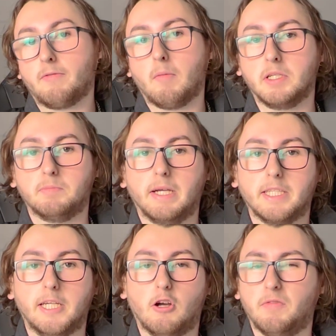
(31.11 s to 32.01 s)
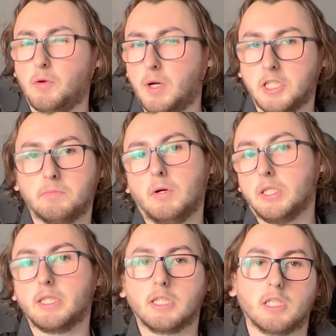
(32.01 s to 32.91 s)
from a spectator if you want to
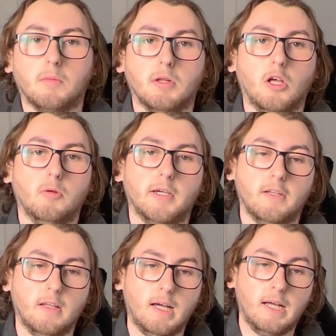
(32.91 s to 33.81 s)
spice things up a little bit.